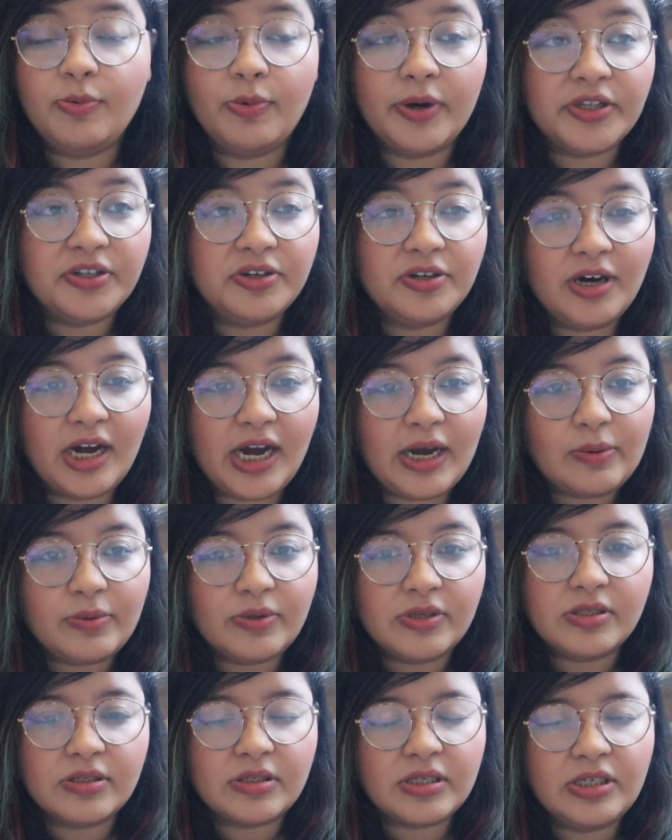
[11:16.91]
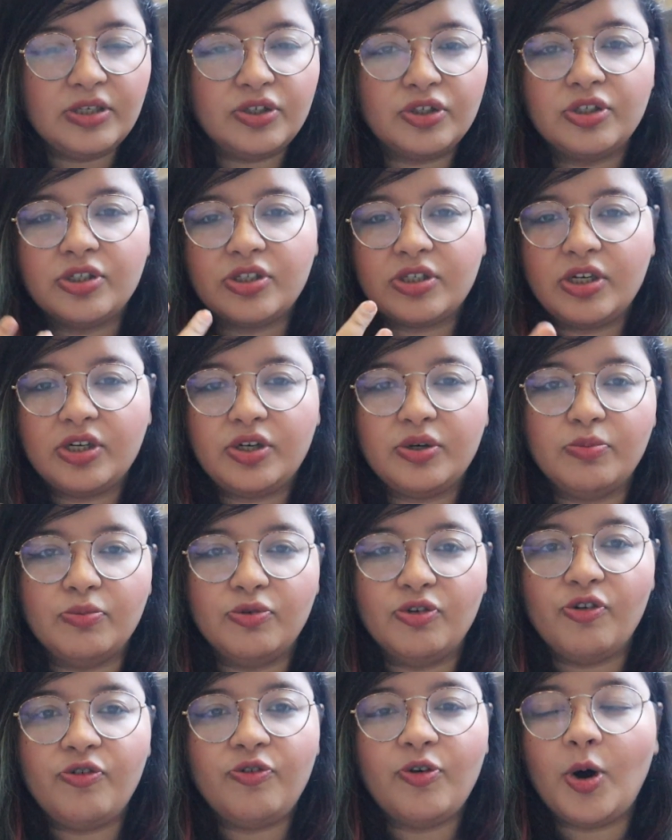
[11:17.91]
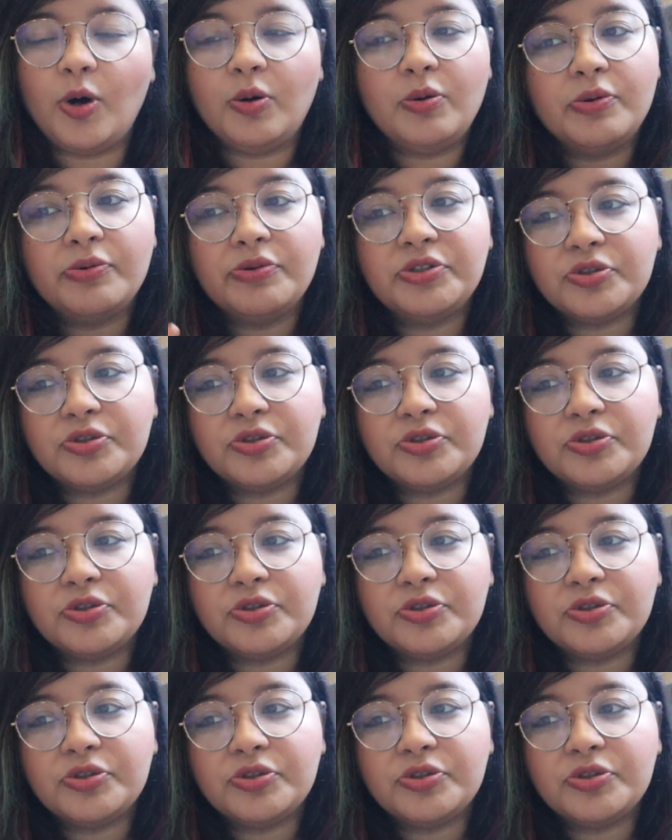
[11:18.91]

whether I was interested to move forward,